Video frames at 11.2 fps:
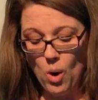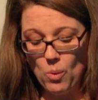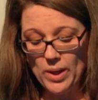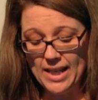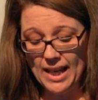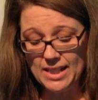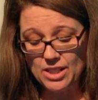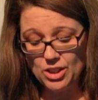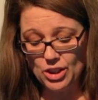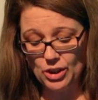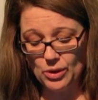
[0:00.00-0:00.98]
What we had
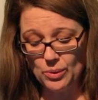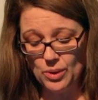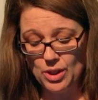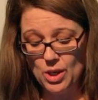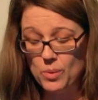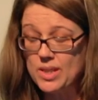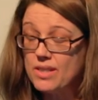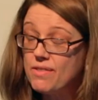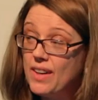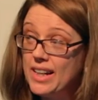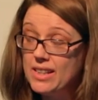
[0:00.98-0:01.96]
to do was
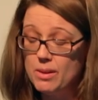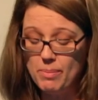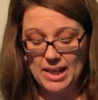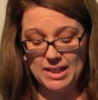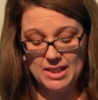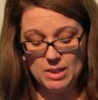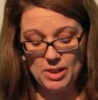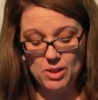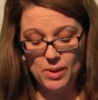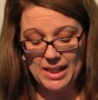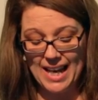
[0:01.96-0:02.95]
to find the balance
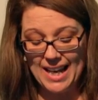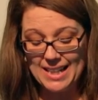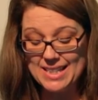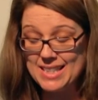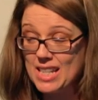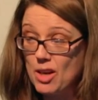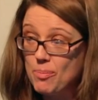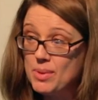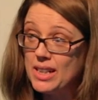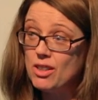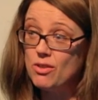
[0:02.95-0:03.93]
between
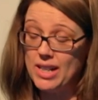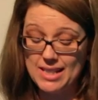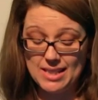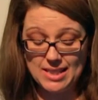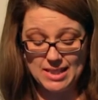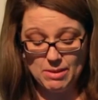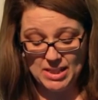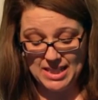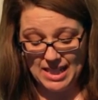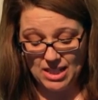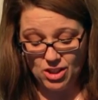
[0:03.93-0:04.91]
accepting Grace's
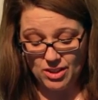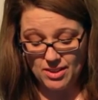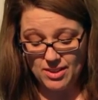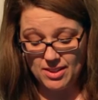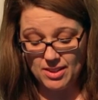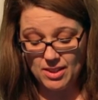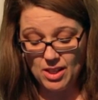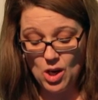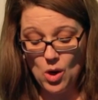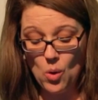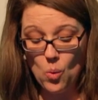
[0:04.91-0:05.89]
limitations
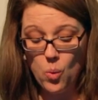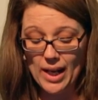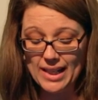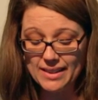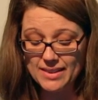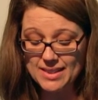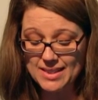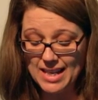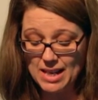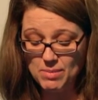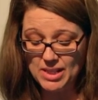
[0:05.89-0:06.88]
while at the
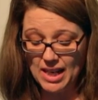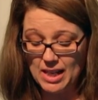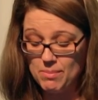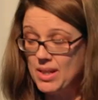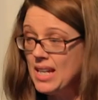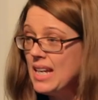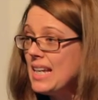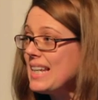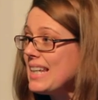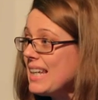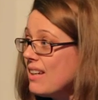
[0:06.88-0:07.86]
same time
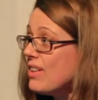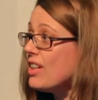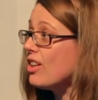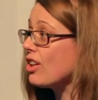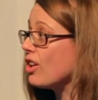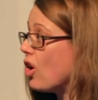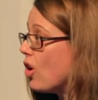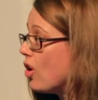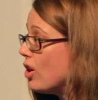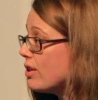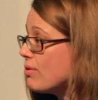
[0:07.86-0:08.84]
giving her
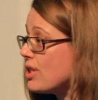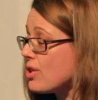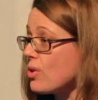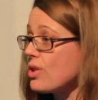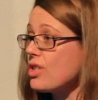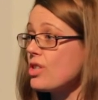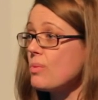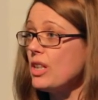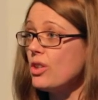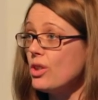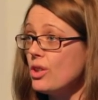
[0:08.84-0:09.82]
all the resources
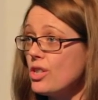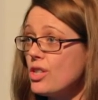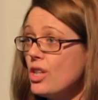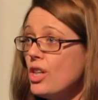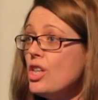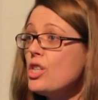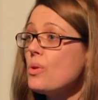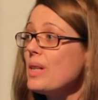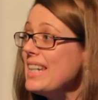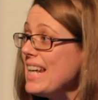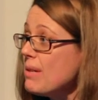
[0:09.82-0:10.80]
we could to
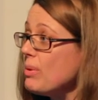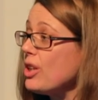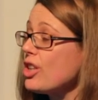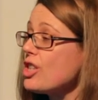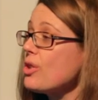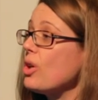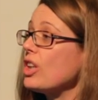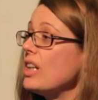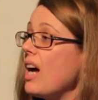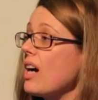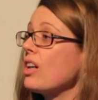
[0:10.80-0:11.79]
enable her to
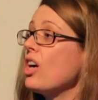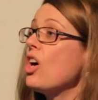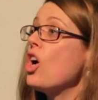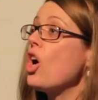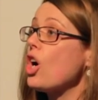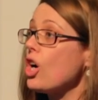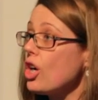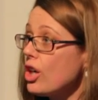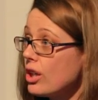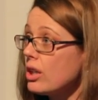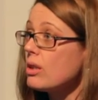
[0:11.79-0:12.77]
unlock
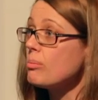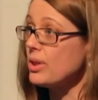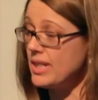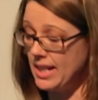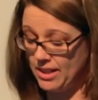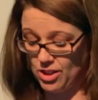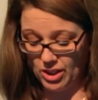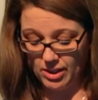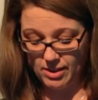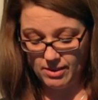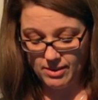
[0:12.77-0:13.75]
her
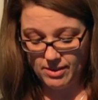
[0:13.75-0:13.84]
potential.